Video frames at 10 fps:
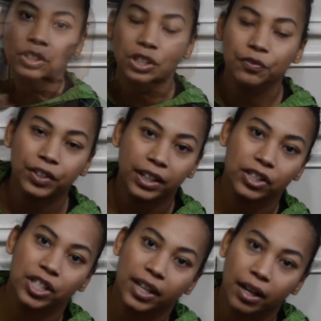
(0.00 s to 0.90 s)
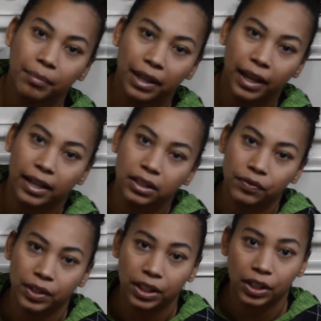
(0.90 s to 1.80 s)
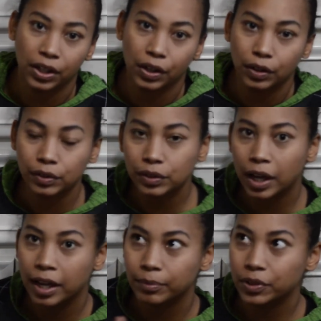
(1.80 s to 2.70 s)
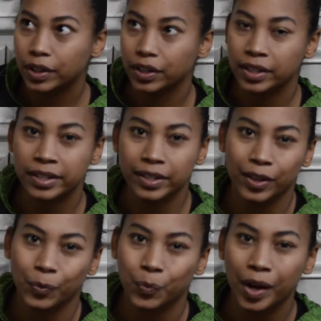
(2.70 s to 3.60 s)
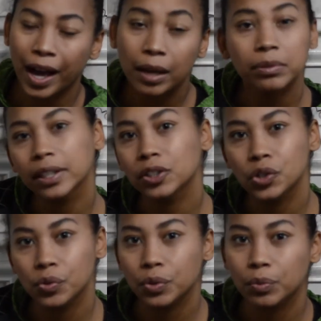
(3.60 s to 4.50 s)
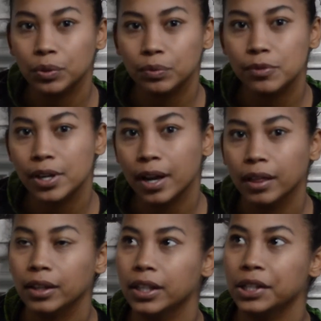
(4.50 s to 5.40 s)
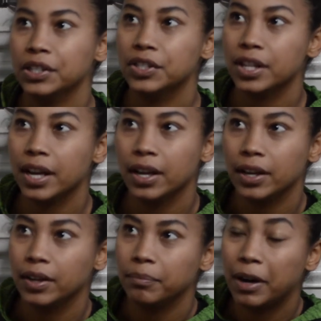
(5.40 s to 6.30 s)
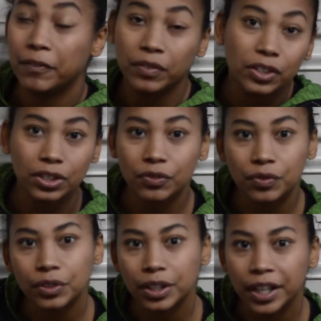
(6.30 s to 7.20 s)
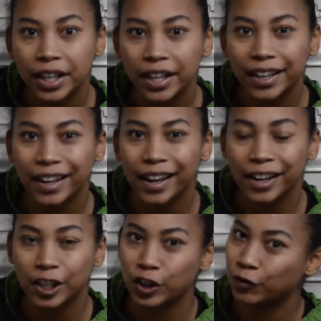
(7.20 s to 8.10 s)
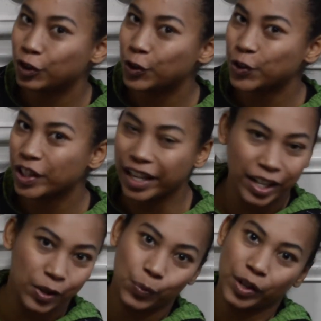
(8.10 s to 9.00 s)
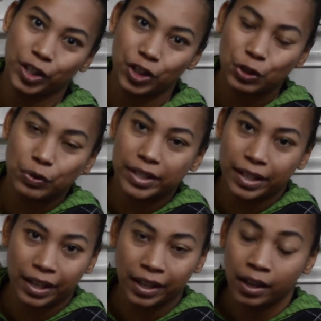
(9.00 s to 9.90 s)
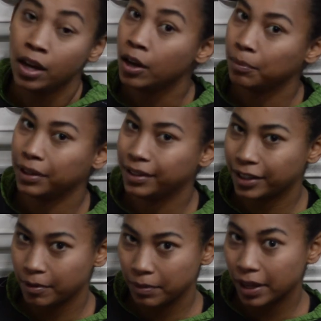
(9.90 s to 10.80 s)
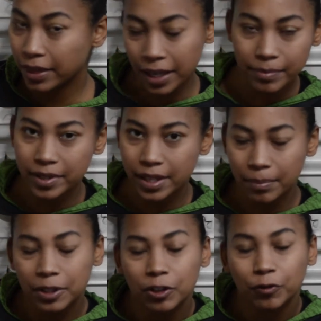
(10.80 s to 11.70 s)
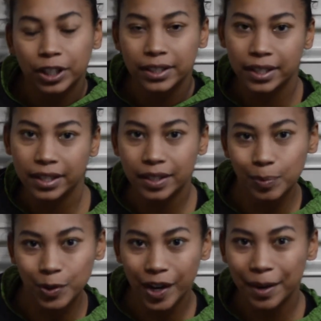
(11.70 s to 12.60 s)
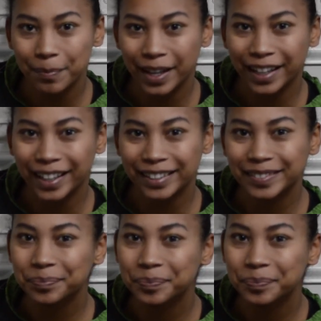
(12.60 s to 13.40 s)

don't forget to check out my last video so that you can see what I plan to do with the one room challenge and my vision for it. And if you like what you see, please give me a thumbs up, and don't forget to hit the subscribe button.